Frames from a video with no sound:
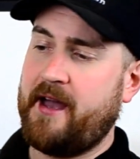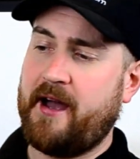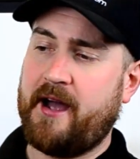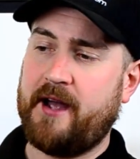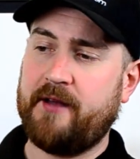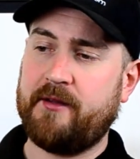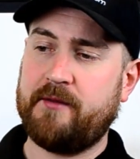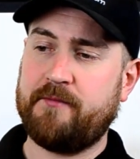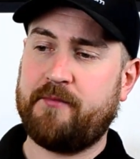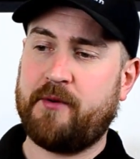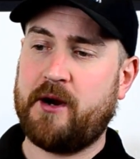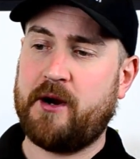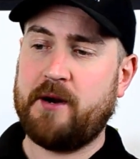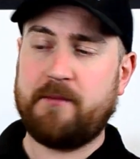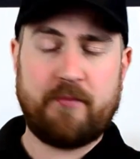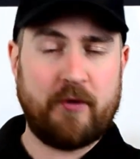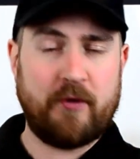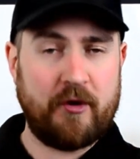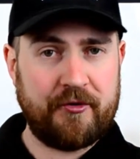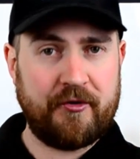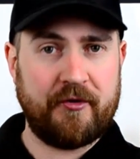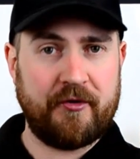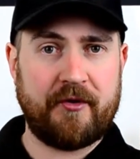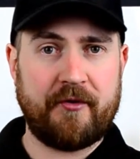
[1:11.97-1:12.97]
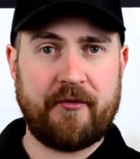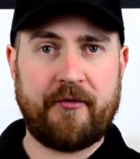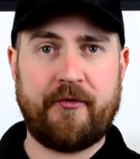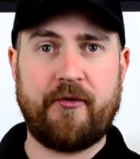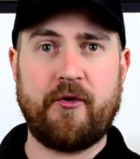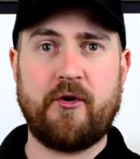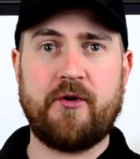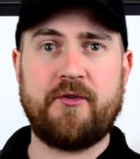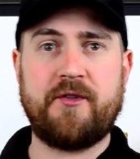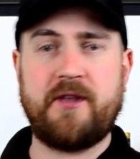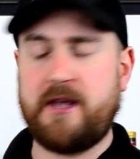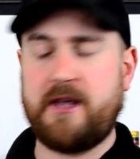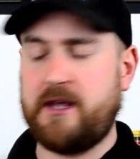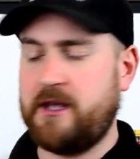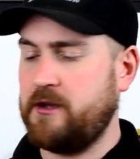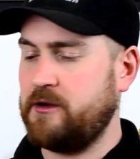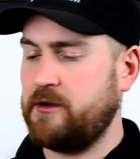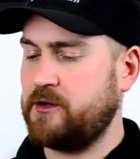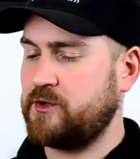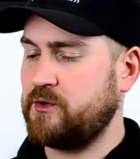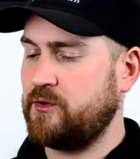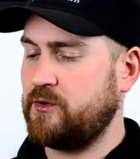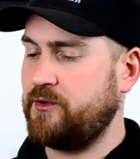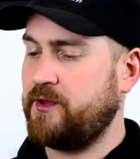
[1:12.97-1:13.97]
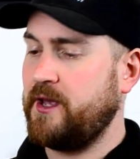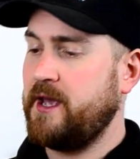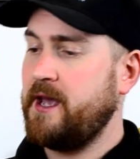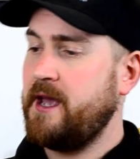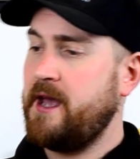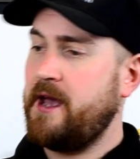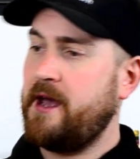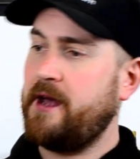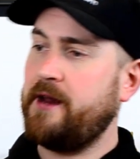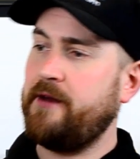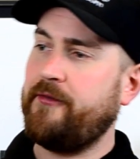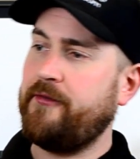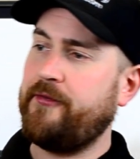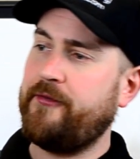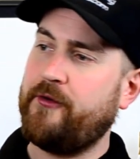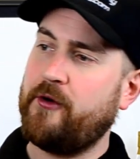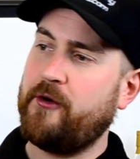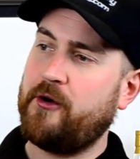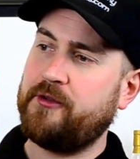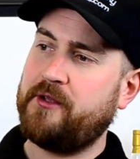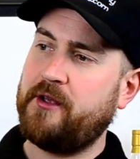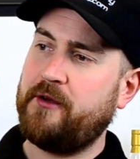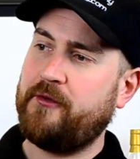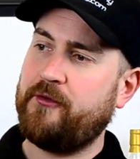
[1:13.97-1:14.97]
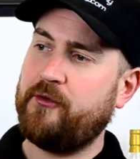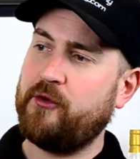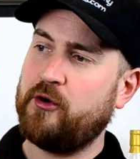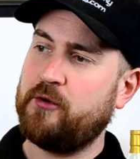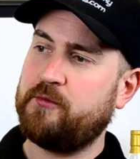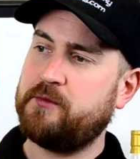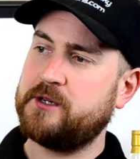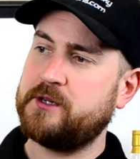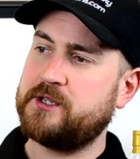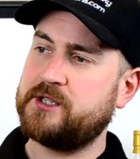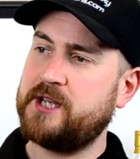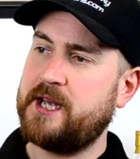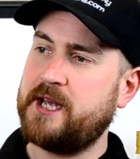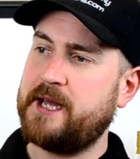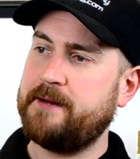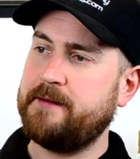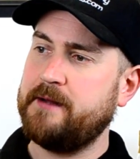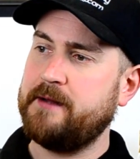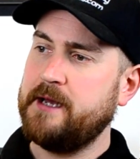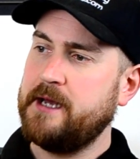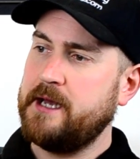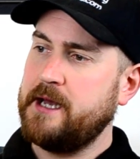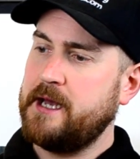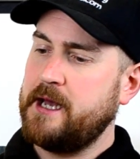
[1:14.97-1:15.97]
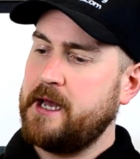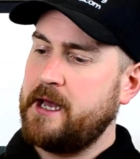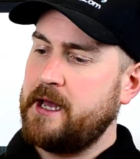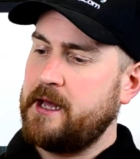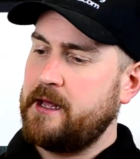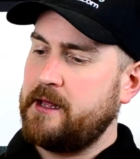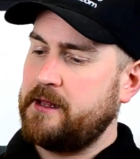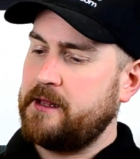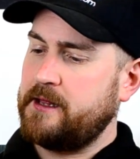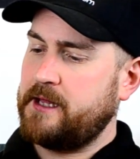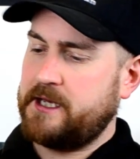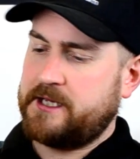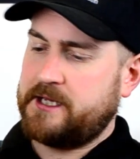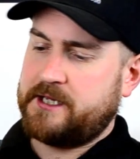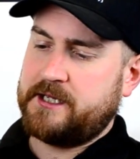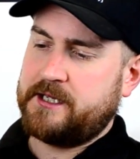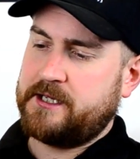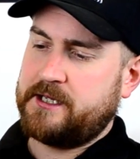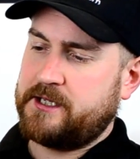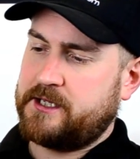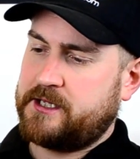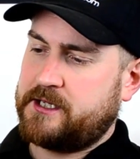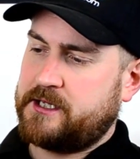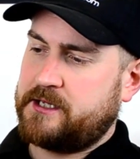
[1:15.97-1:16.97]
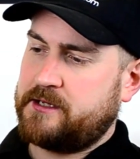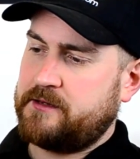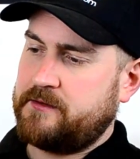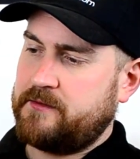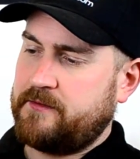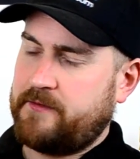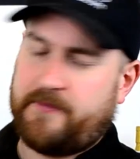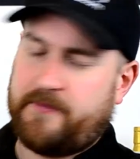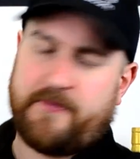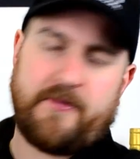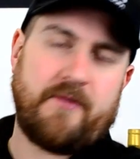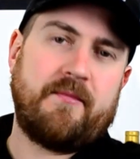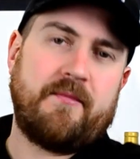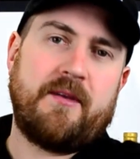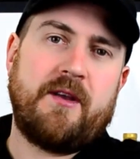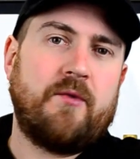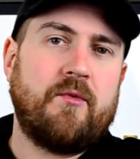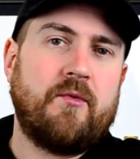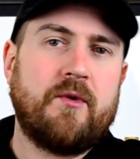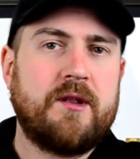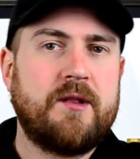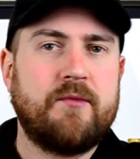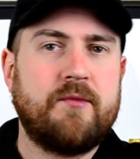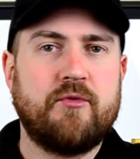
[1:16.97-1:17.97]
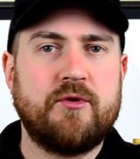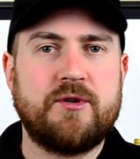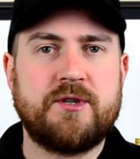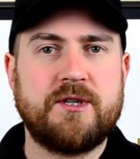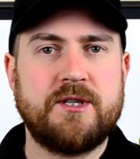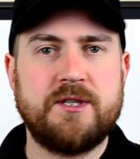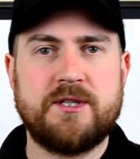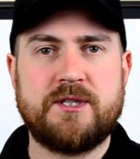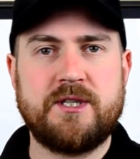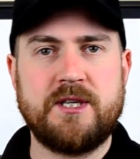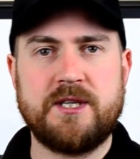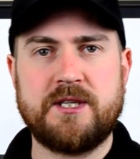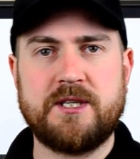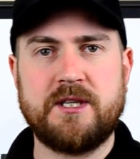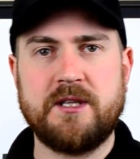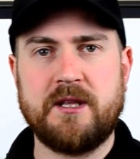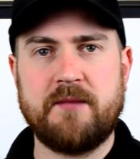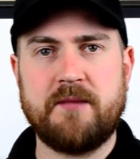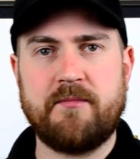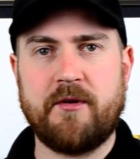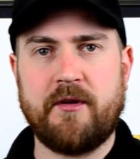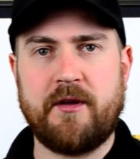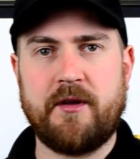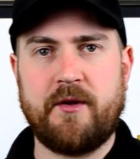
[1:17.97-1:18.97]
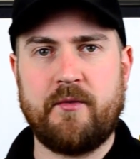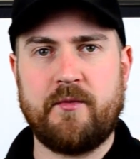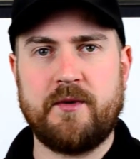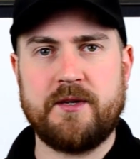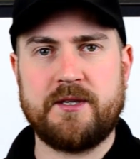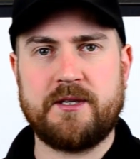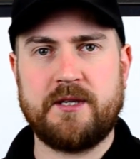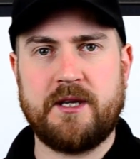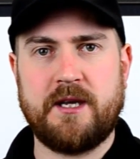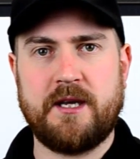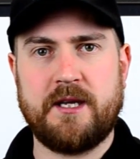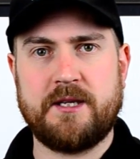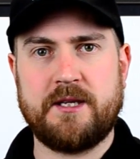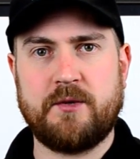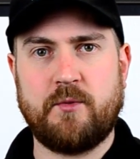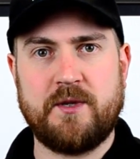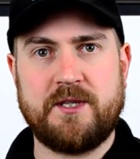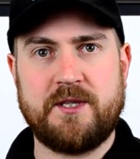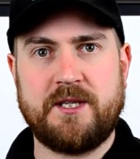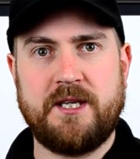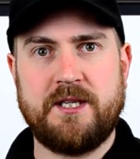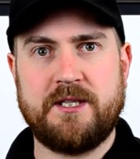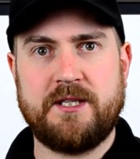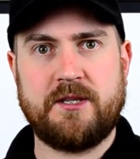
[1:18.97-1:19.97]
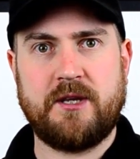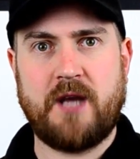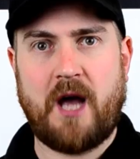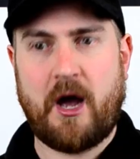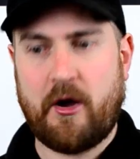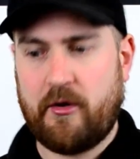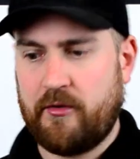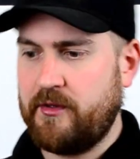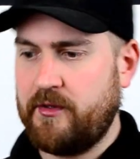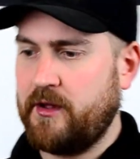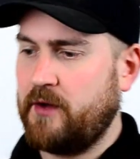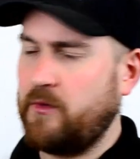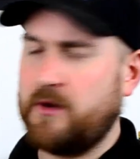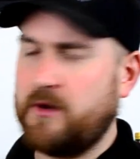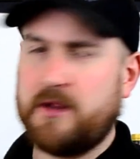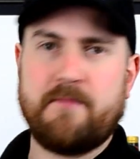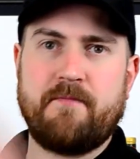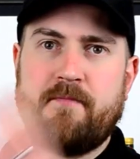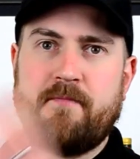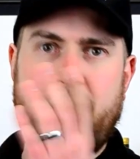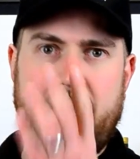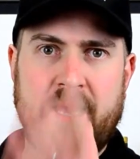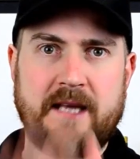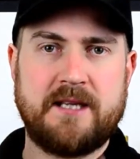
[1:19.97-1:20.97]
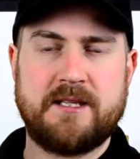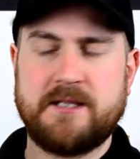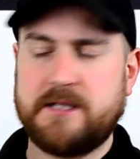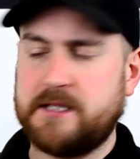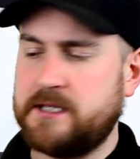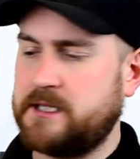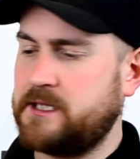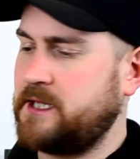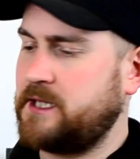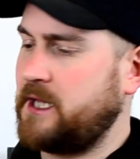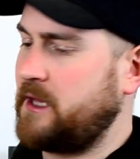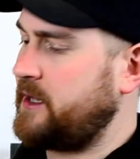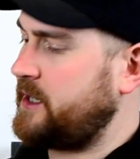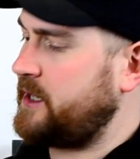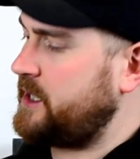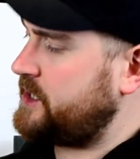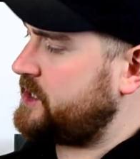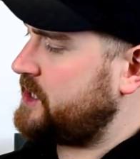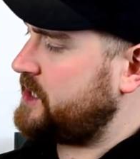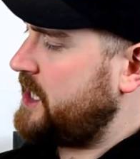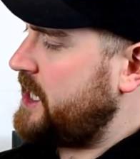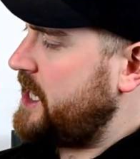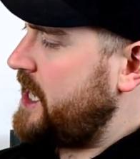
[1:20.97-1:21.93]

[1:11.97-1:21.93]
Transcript: Highland Park, bottled at 40 years old and at 44%. This is, for me, one of the most consistently brilliant whiskies out there, one of the best distilleries.